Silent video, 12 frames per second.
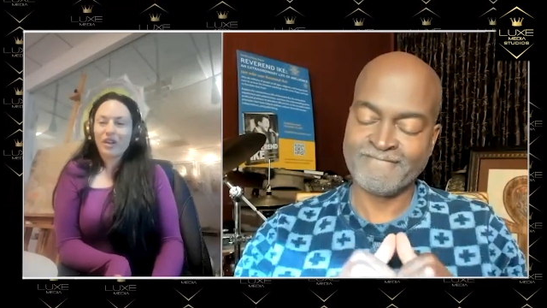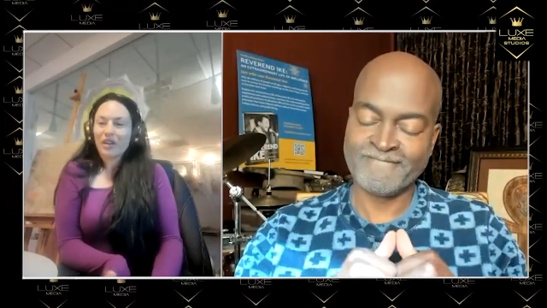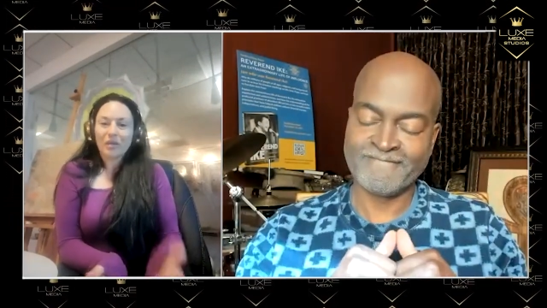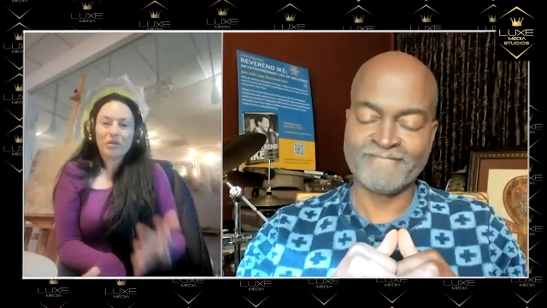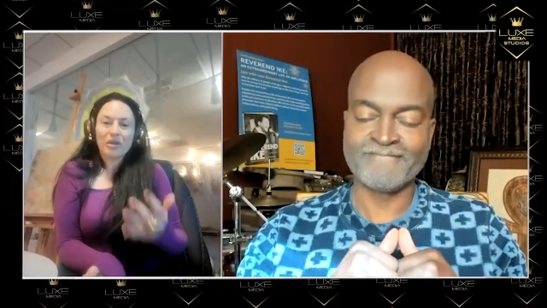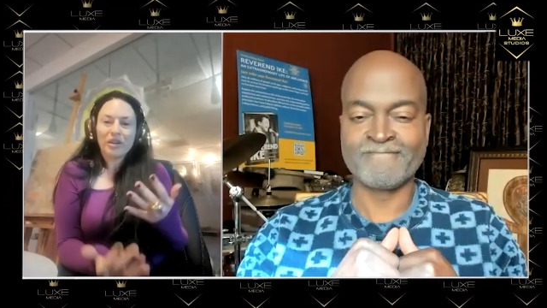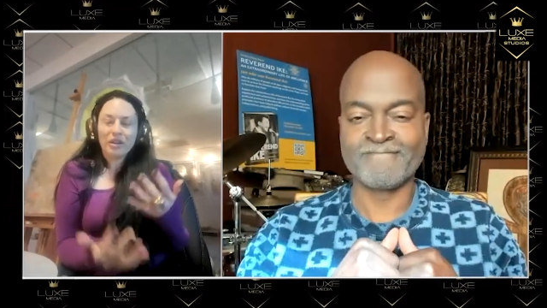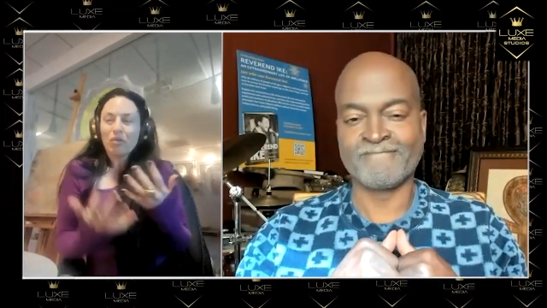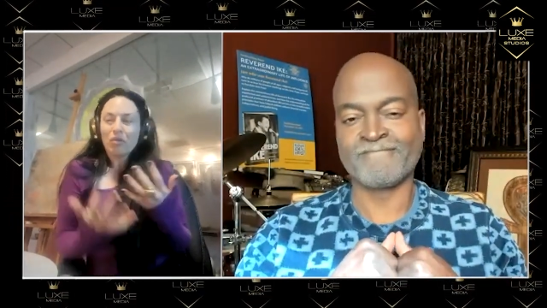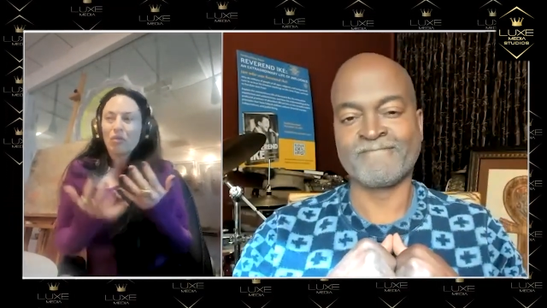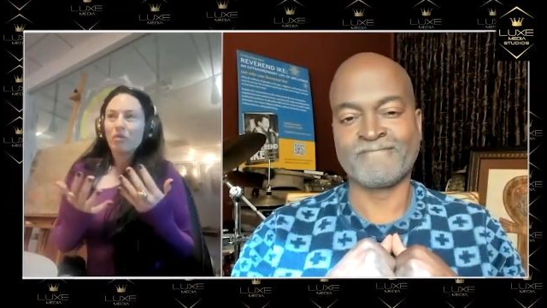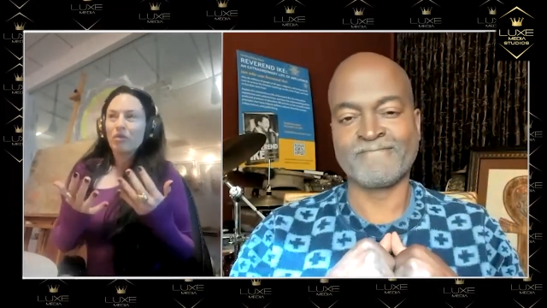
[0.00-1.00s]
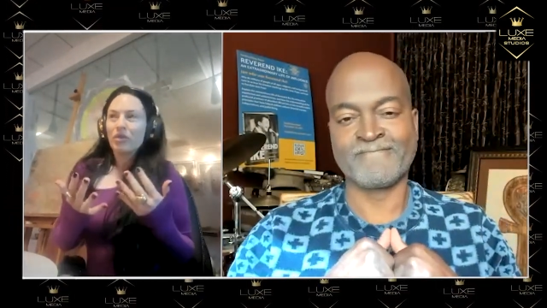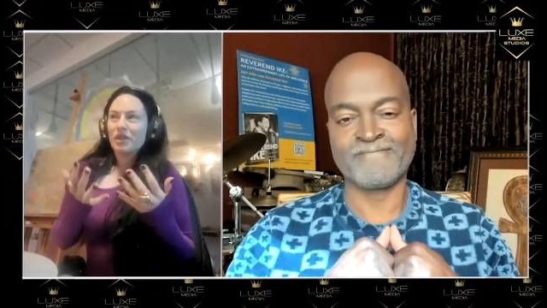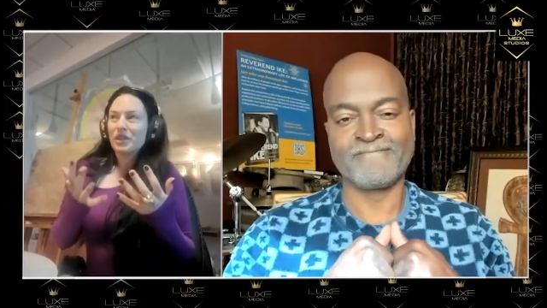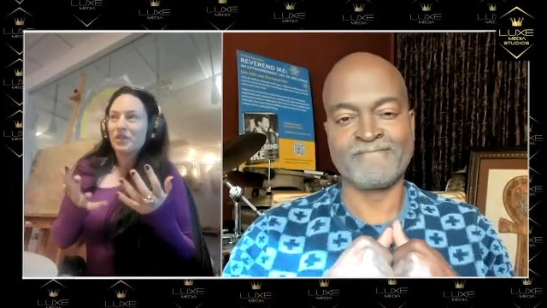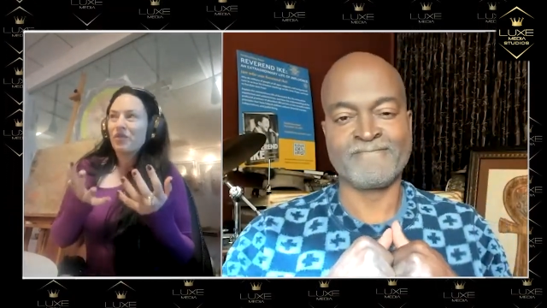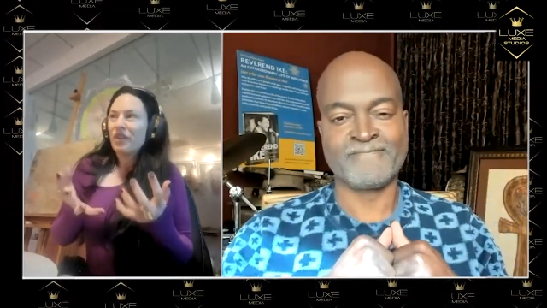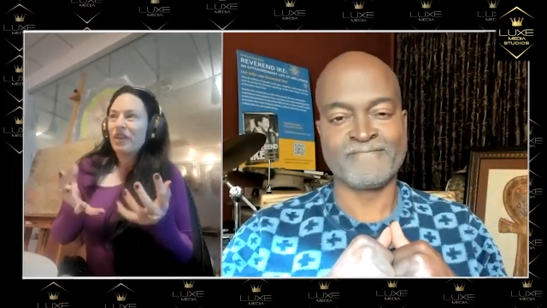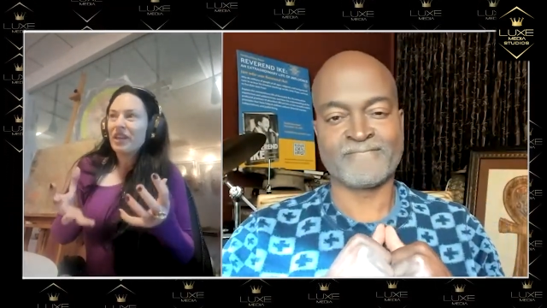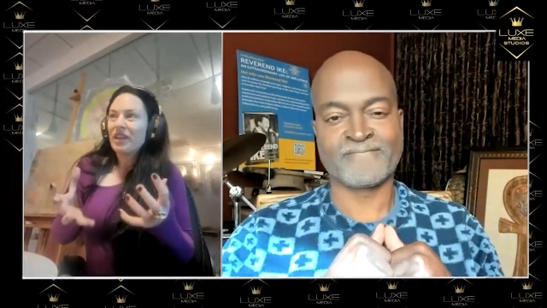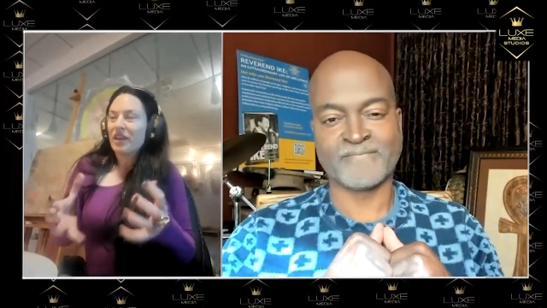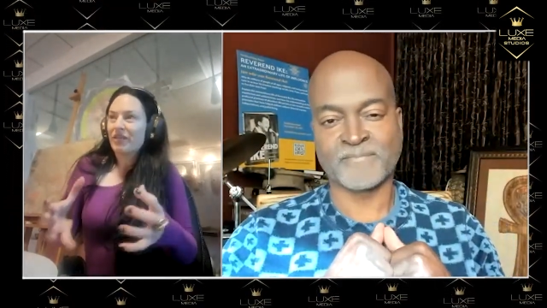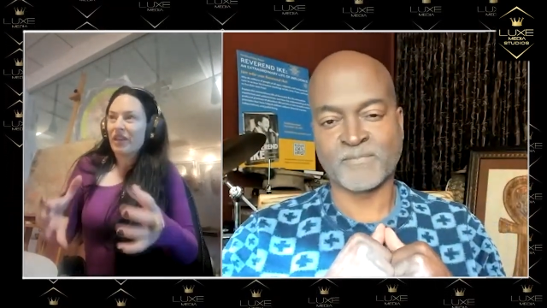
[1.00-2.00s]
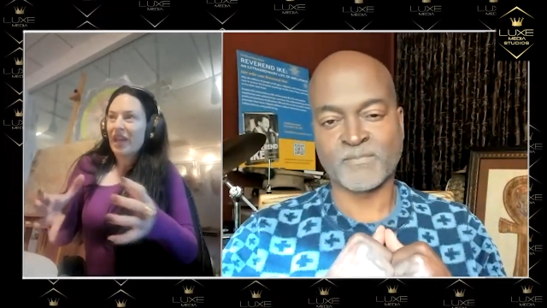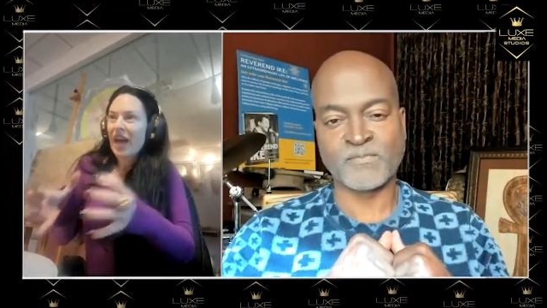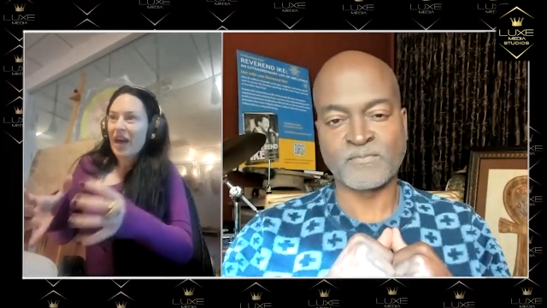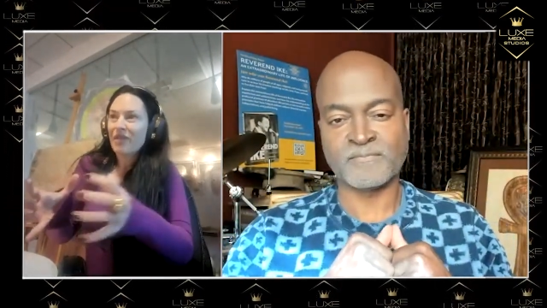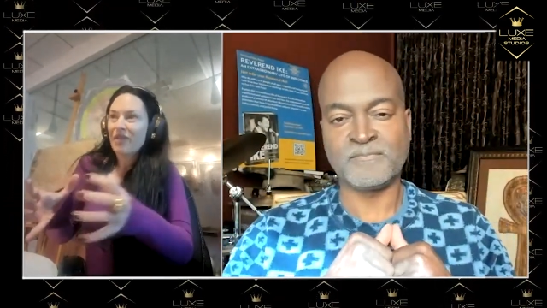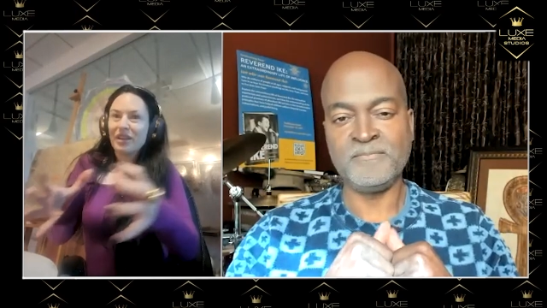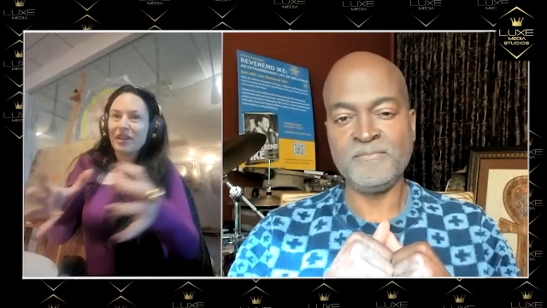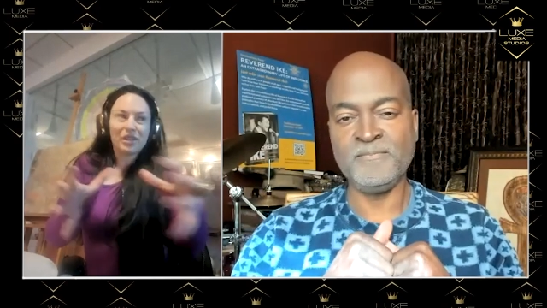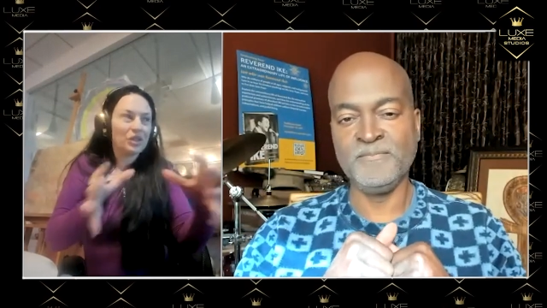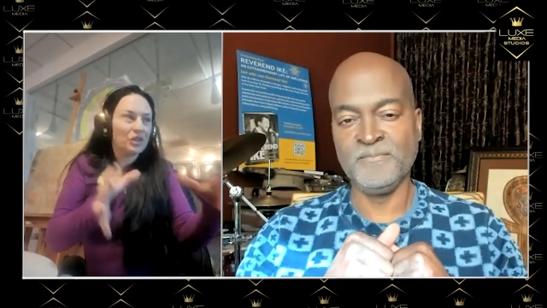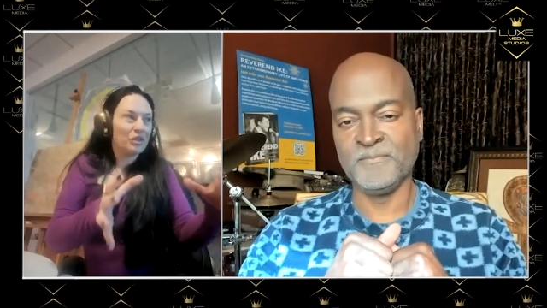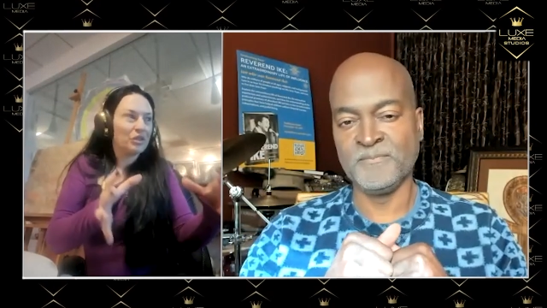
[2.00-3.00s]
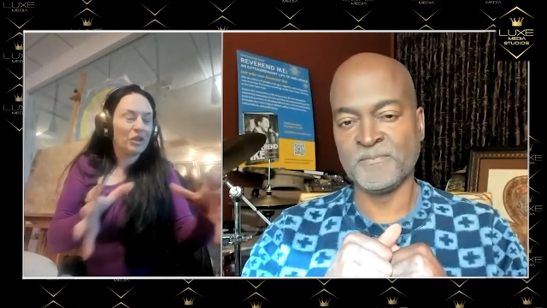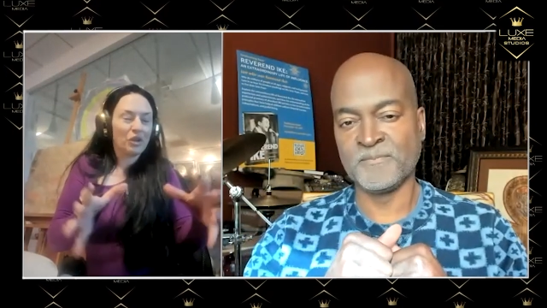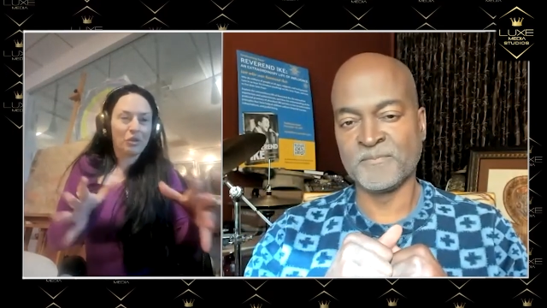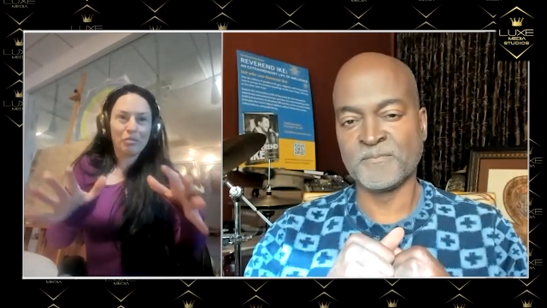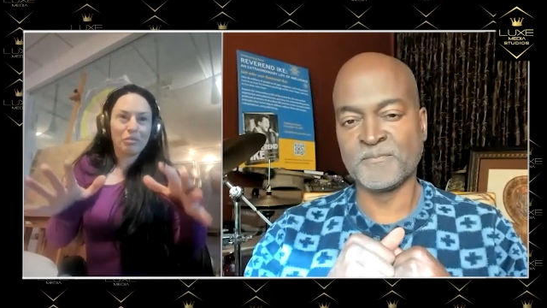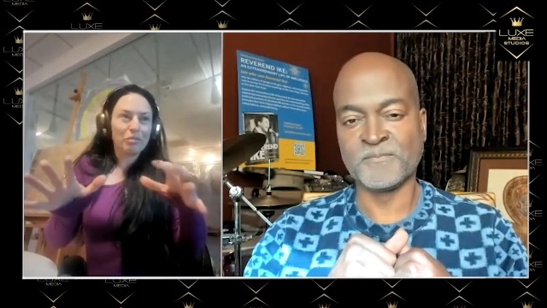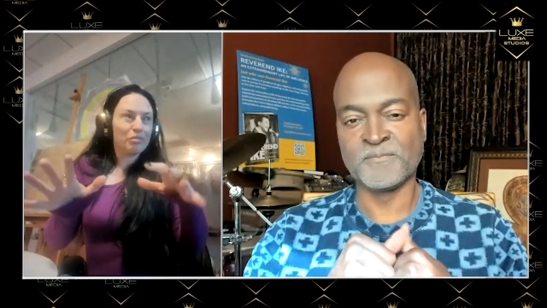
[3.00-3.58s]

Speaker 1: Eh, the this feeling of like having to, you know,